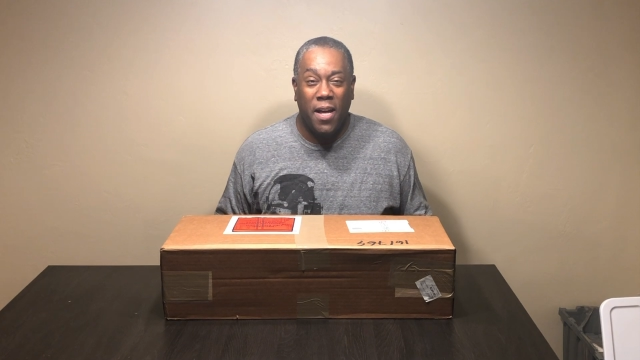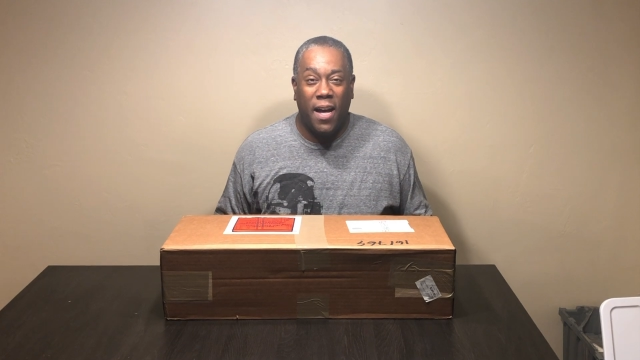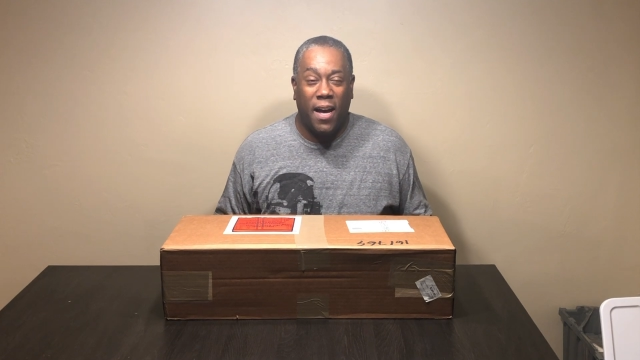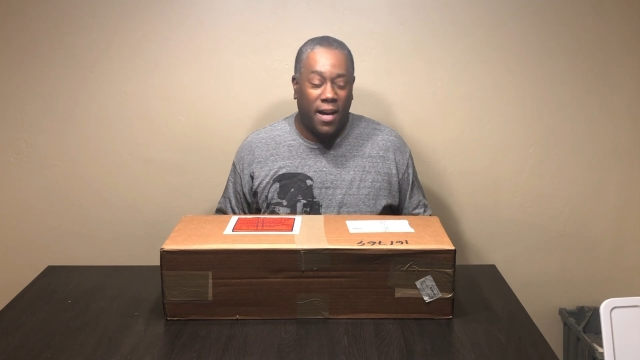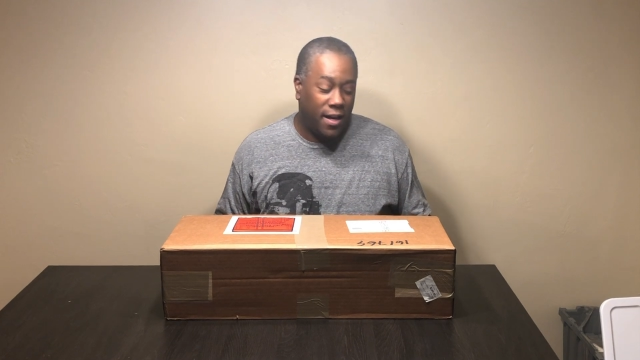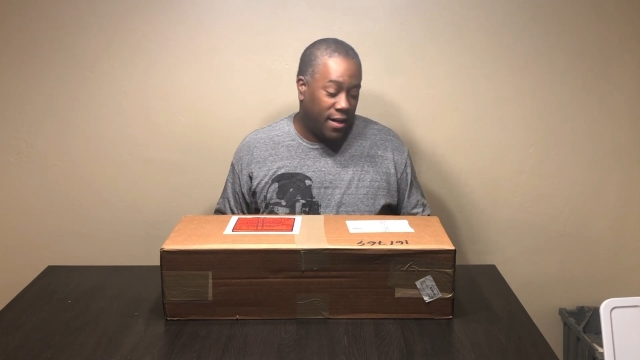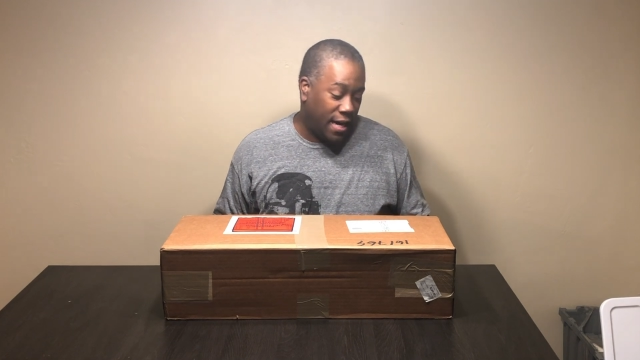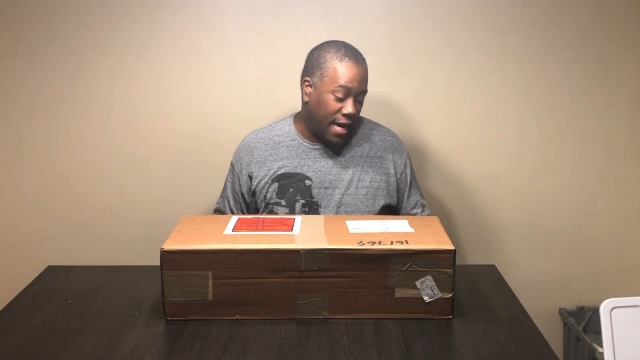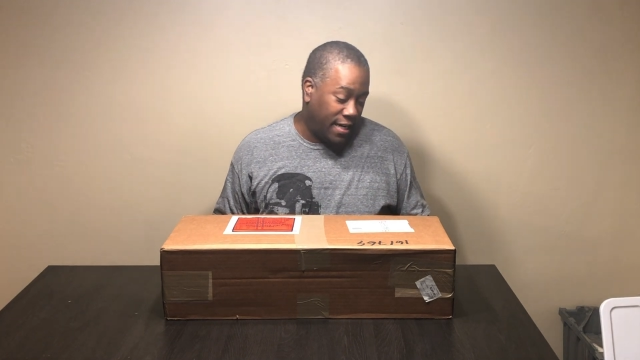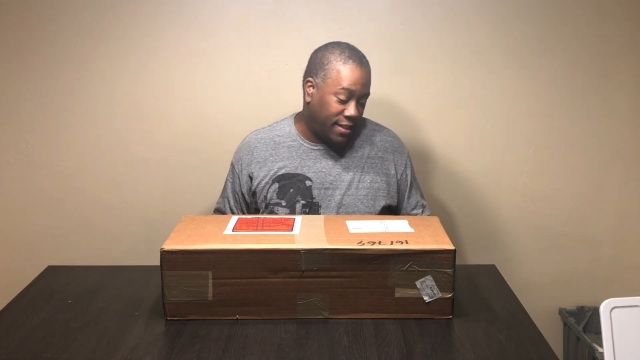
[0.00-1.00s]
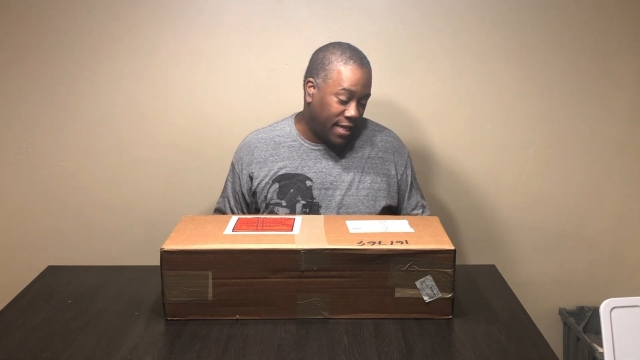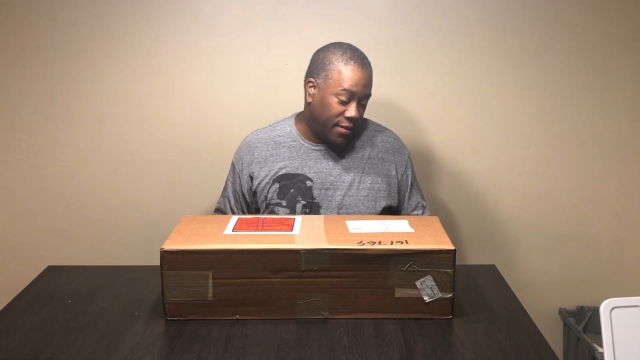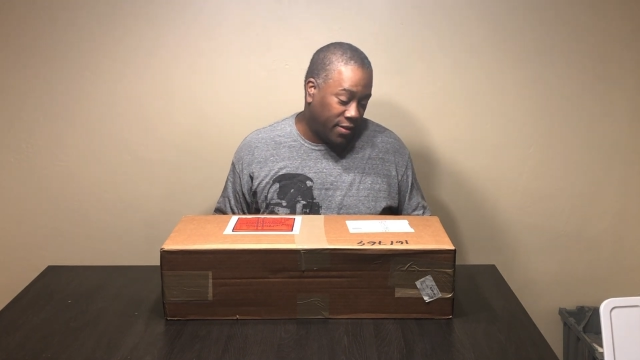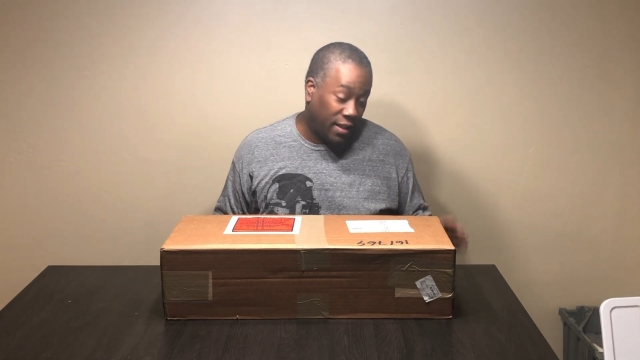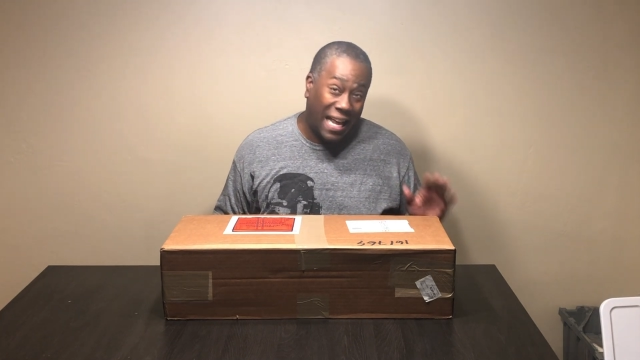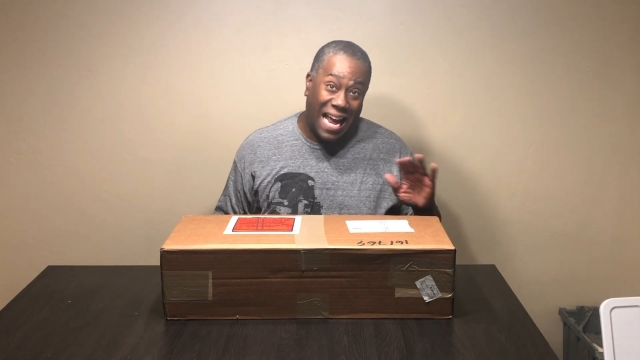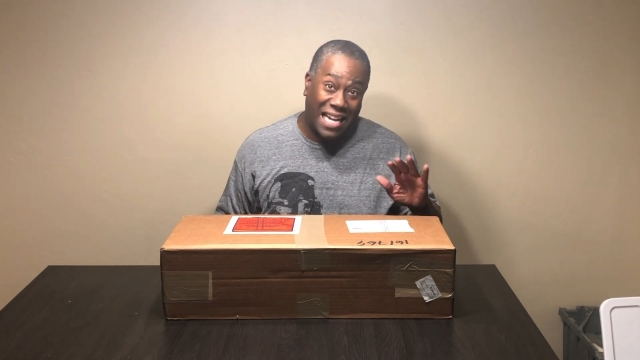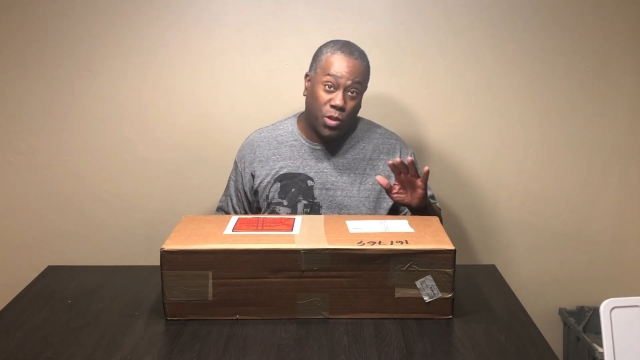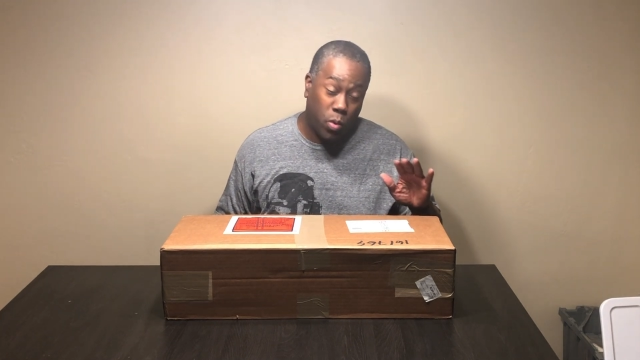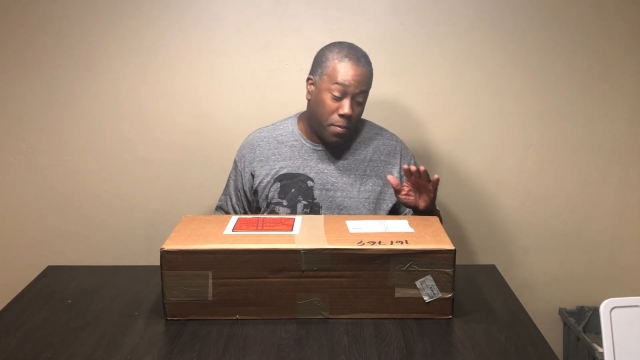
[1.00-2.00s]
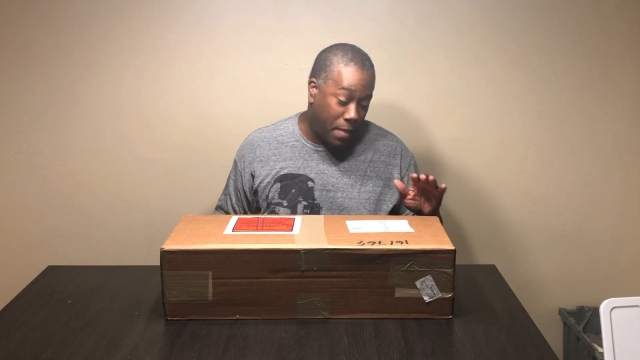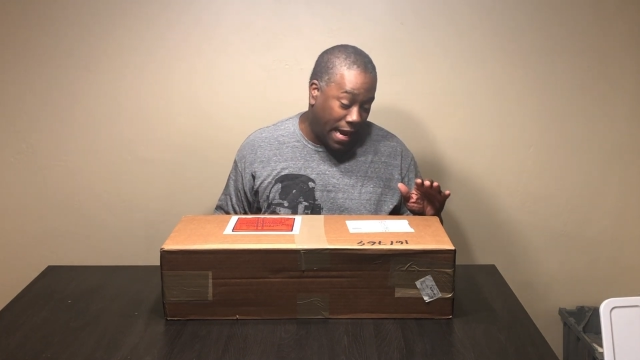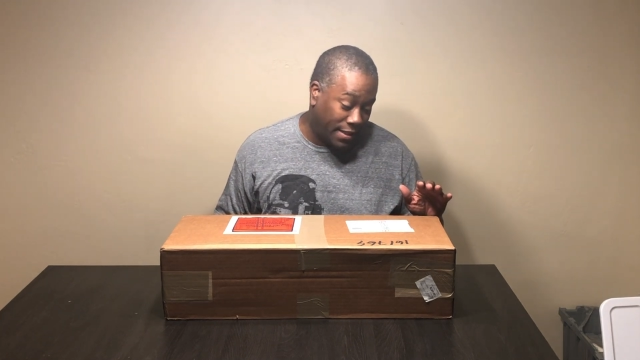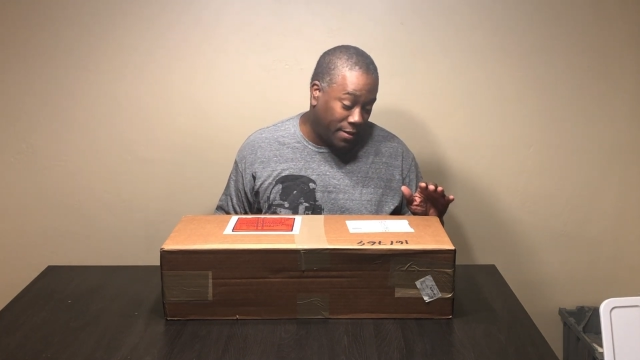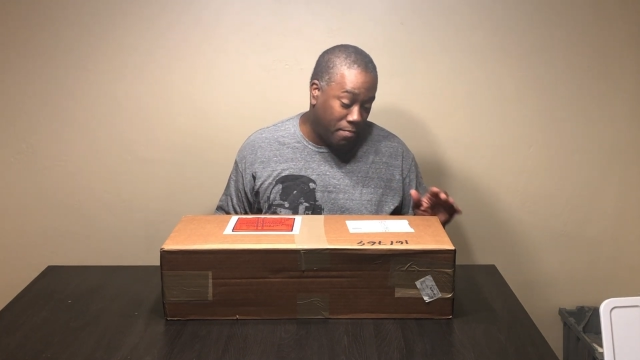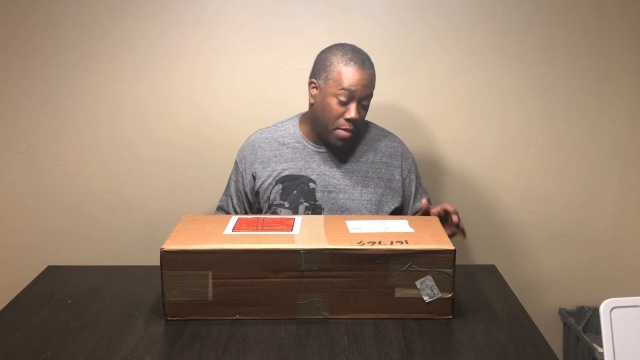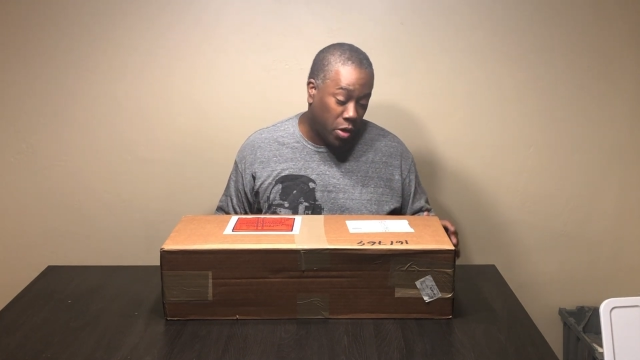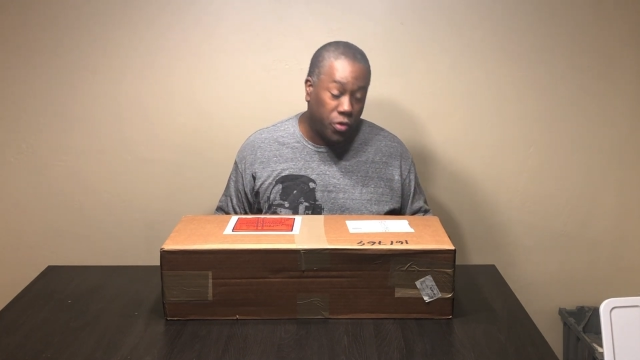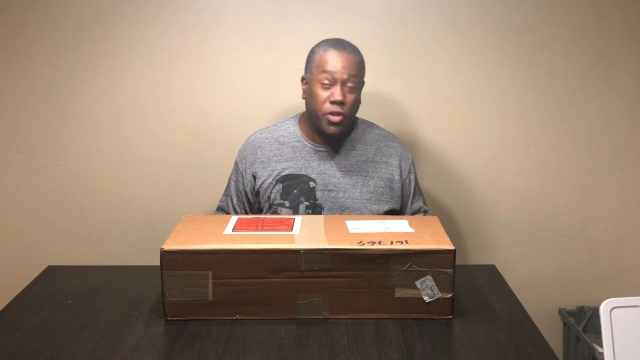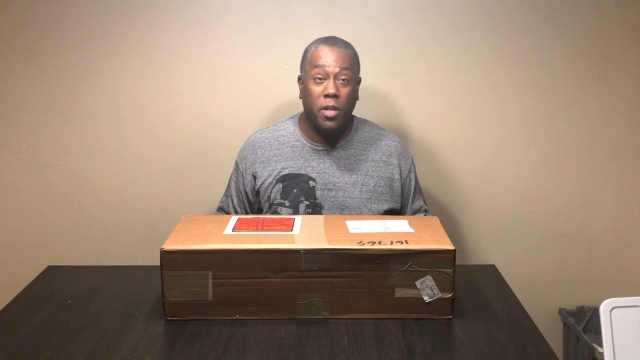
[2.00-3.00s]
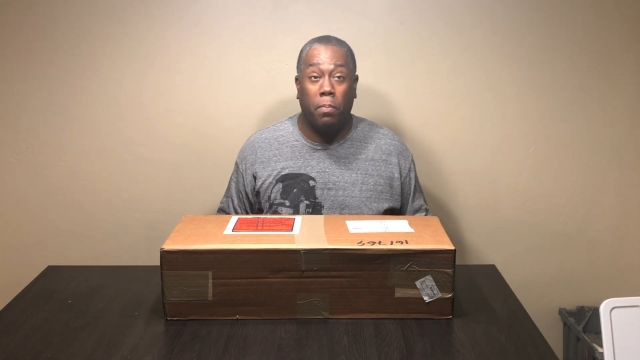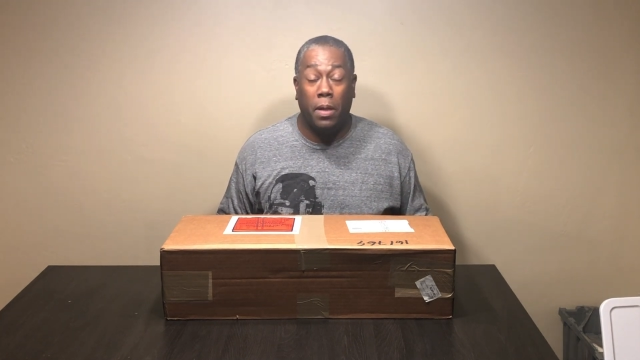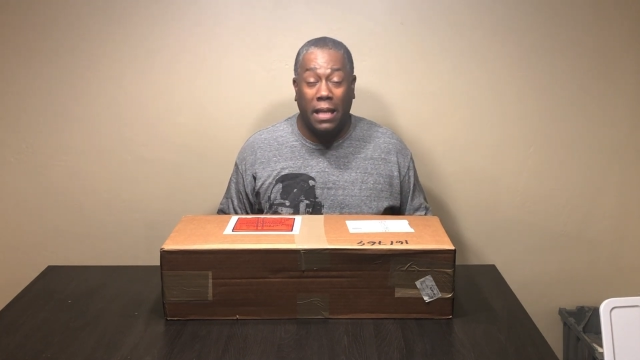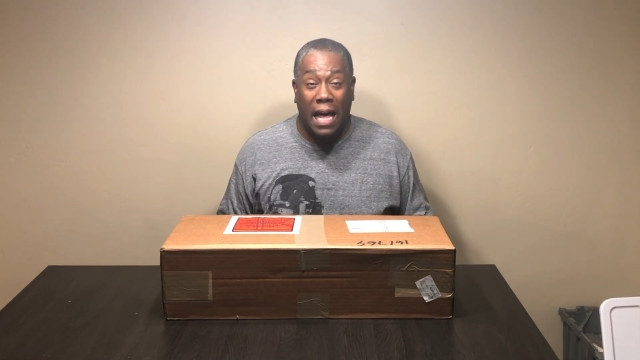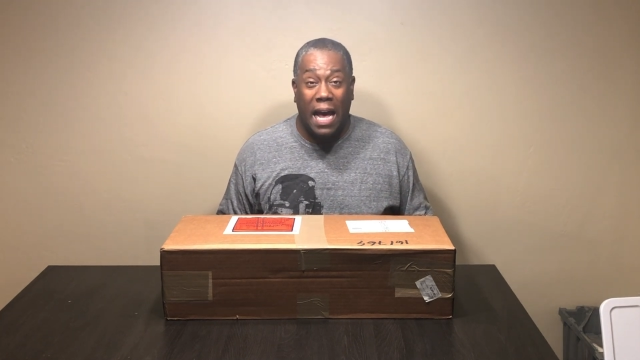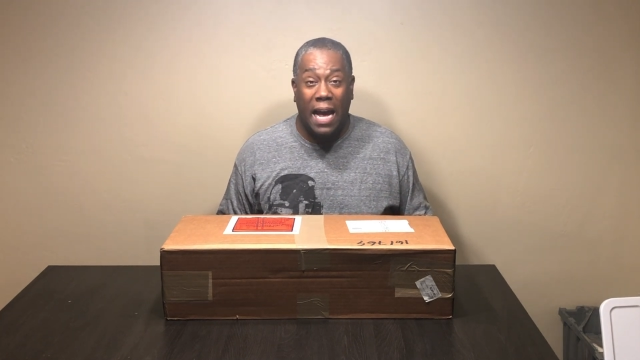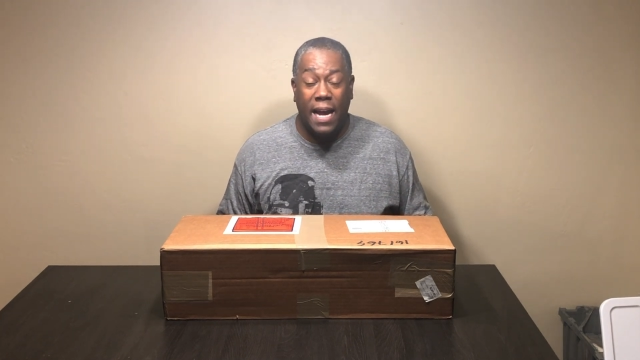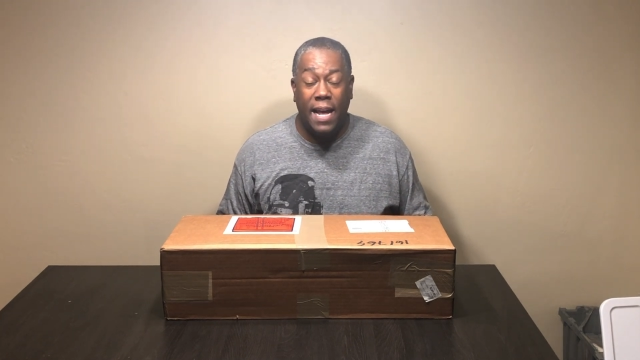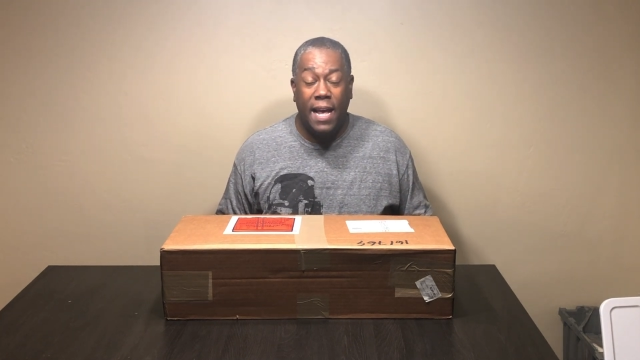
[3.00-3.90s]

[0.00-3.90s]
I sent the last one back to Mills Supply